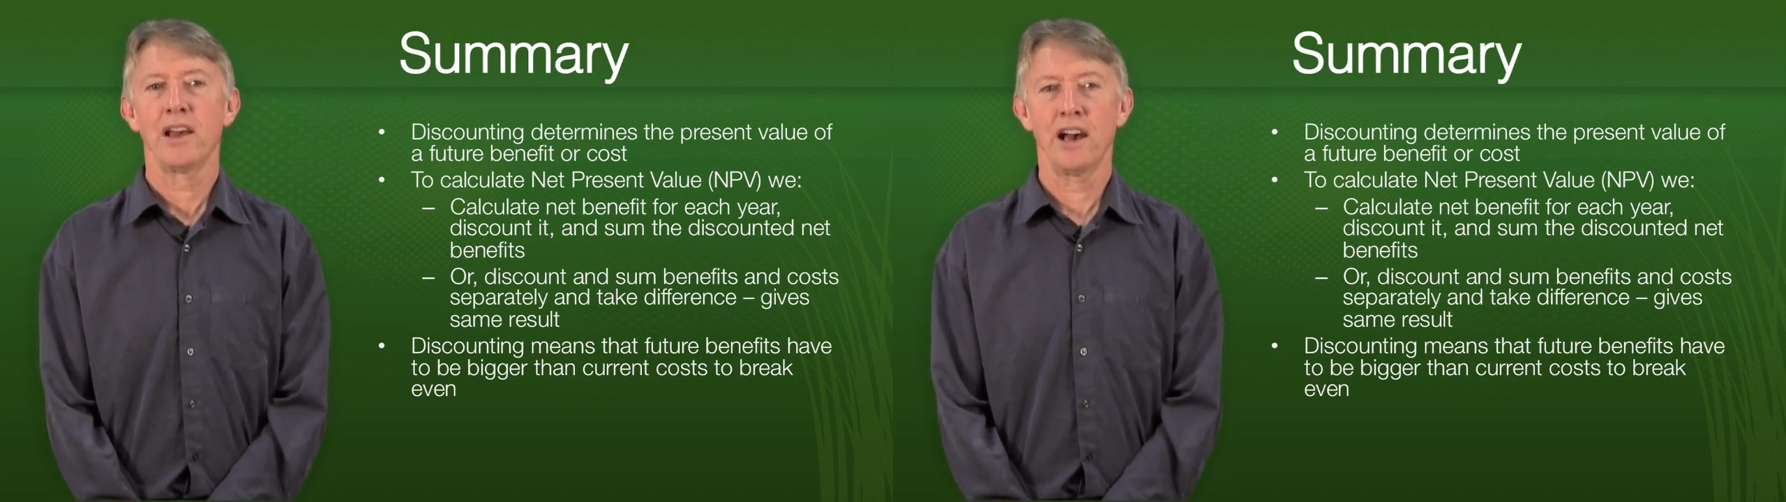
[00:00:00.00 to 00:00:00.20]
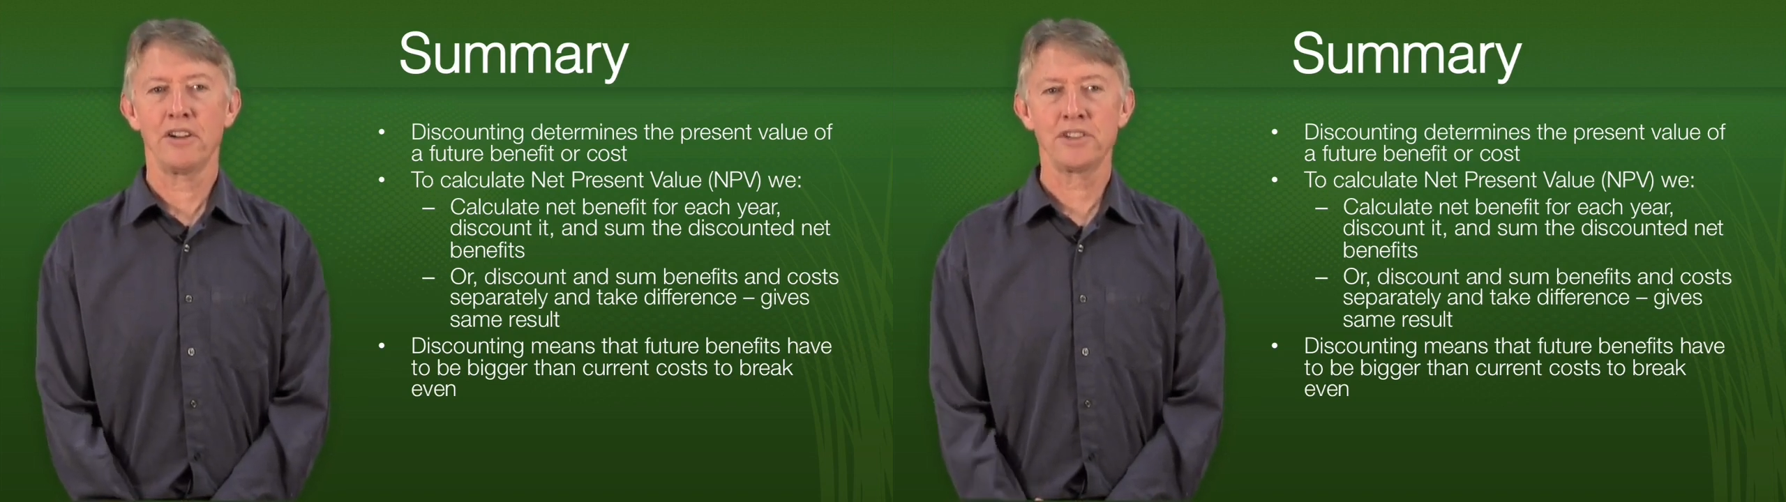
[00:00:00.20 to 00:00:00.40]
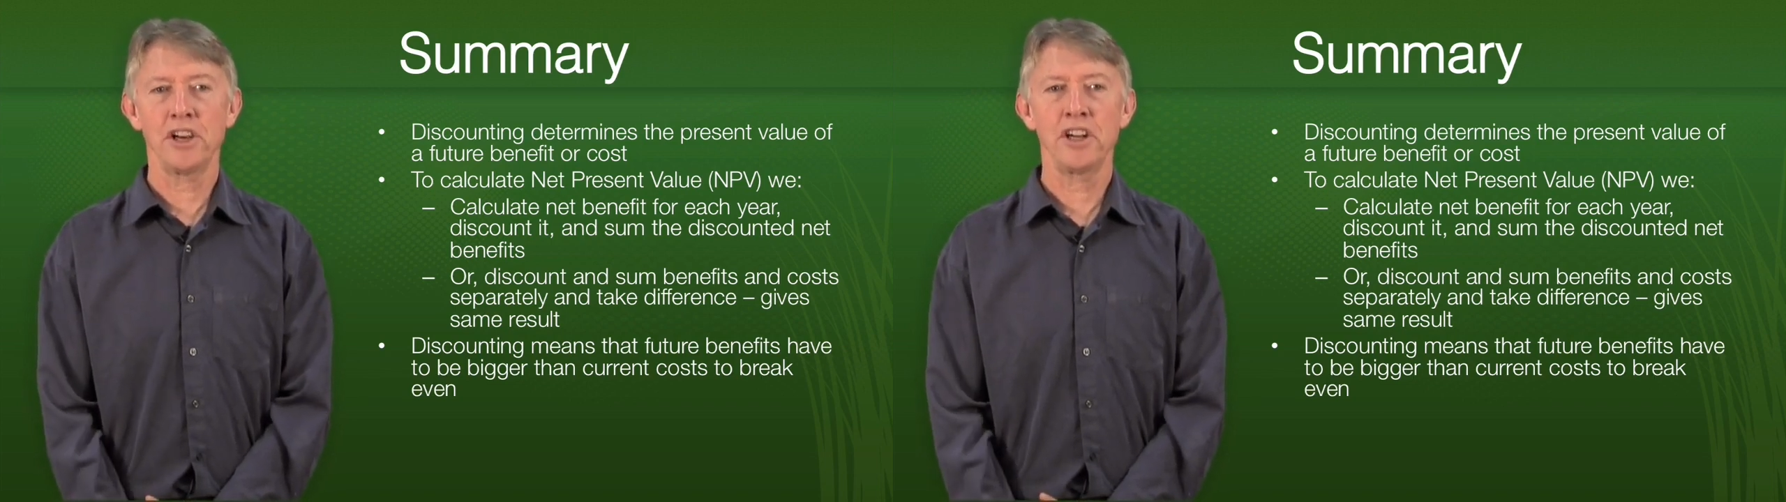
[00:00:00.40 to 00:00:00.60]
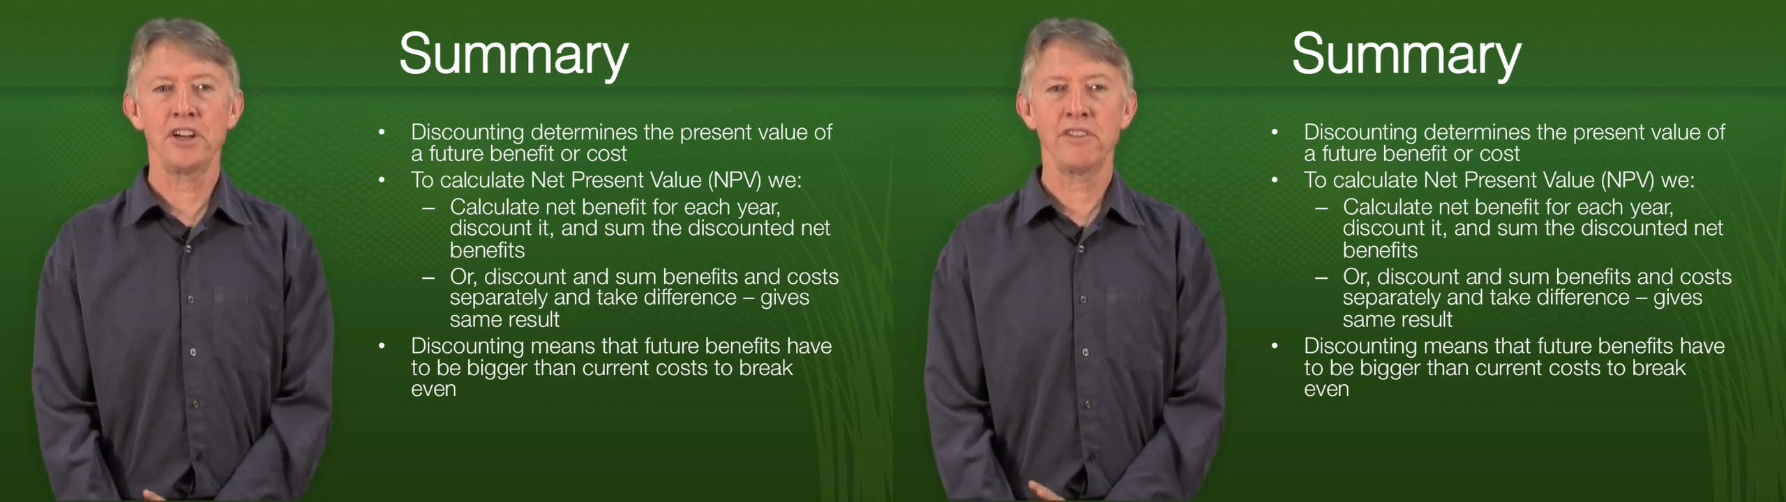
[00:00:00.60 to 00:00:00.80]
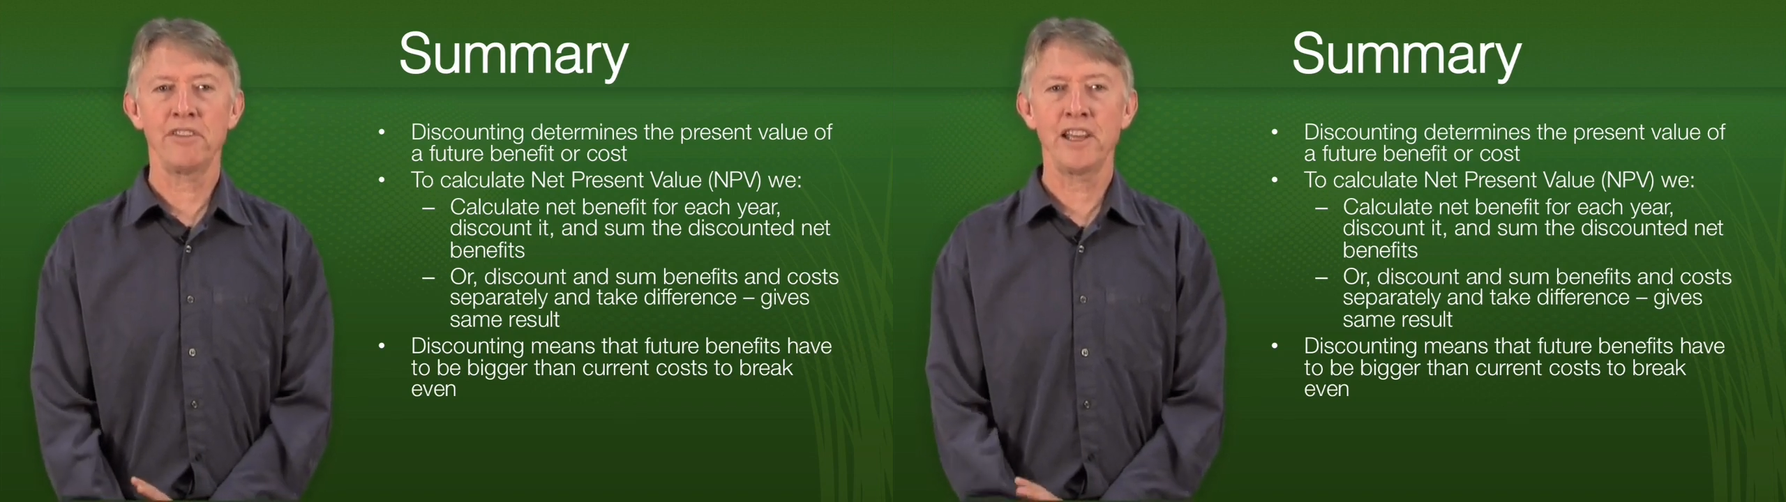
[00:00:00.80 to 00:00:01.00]

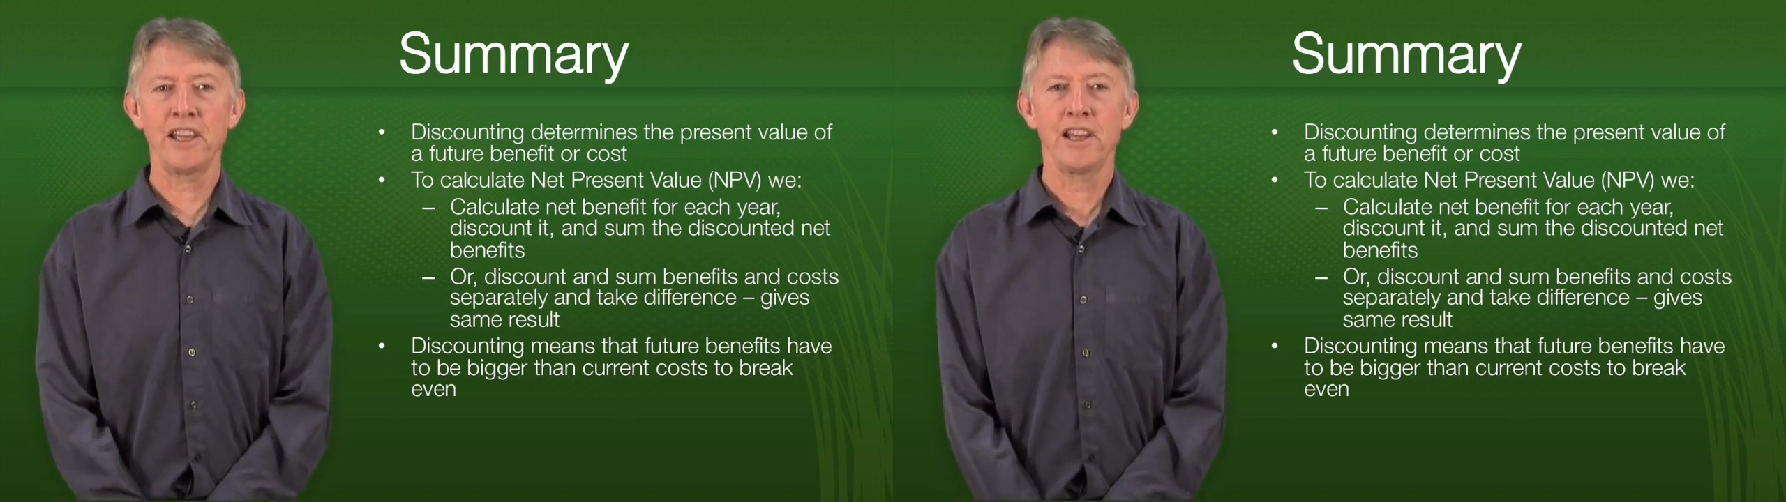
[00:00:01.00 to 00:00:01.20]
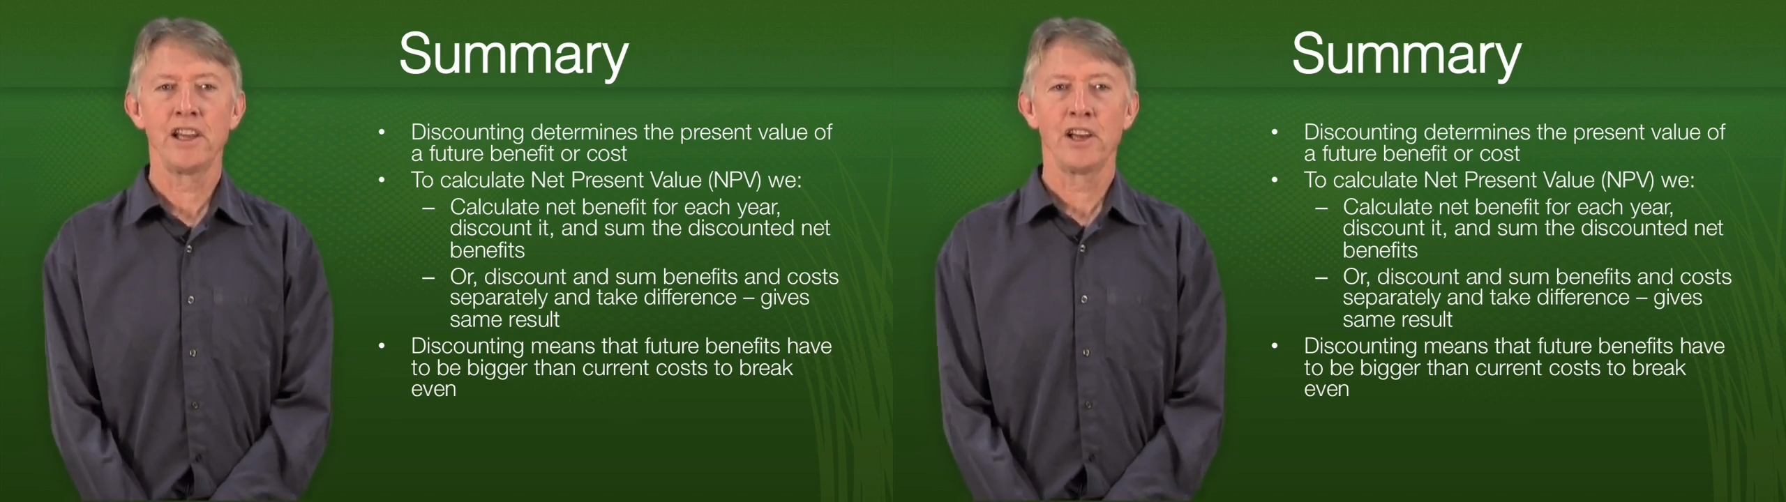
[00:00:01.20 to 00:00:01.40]
Alternatively,